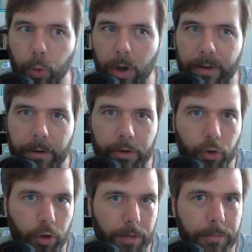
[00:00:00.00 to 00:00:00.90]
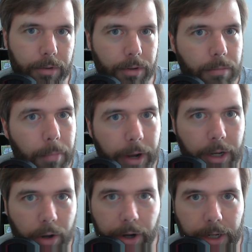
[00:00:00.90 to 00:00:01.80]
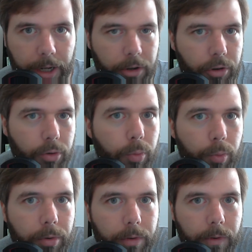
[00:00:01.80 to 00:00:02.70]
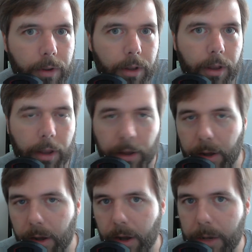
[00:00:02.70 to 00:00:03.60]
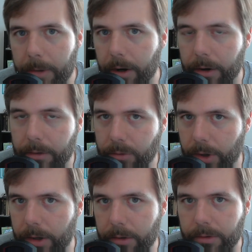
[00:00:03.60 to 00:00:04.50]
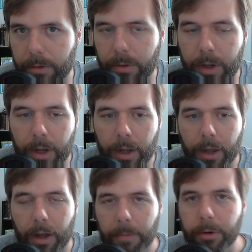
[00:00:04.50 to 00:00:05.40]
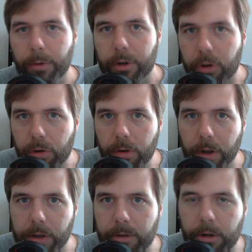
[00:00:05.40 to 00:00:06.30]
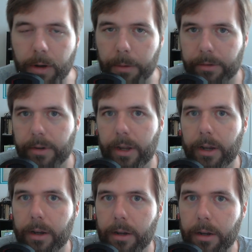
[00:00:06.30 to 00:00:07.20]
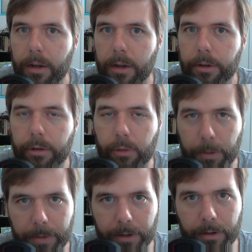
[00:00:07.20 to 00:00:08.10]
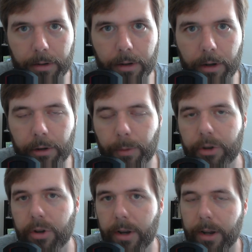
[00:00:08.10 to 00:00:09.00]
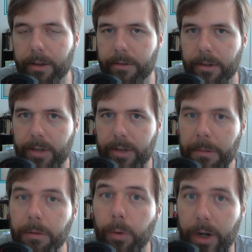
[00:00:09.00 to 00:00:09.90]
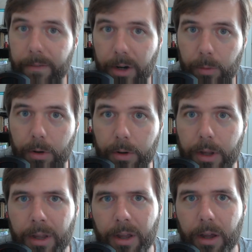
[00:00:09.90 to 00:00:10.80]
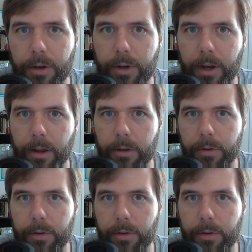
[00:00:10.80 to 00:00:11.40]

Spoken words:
12-hour streams might not get you any better, right? So I've been doing at least 2 hours a day streaming to Twitch, and it has seemed to work out very well. And you can